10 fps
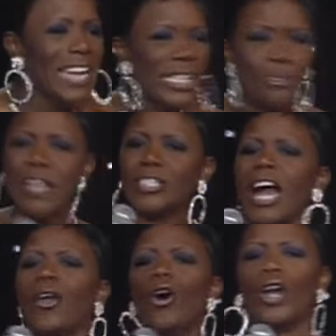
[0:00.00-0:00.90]
This bitch
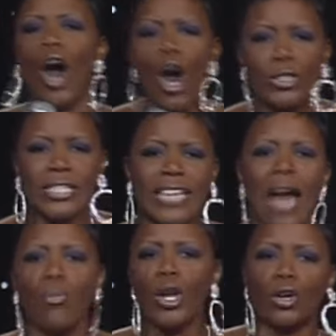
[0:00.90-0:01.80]
got on a halter
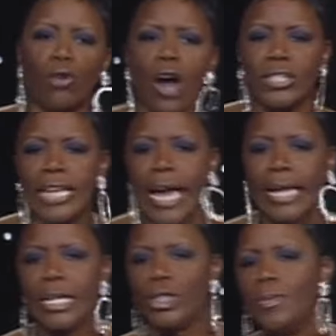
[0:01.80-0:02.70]
top with a cross
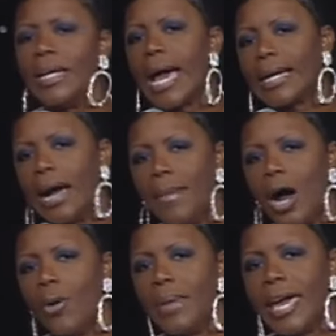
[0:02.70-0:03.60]
necklace. You be like, come
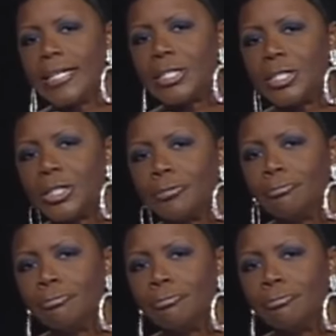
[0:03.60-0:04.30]
on, bitch.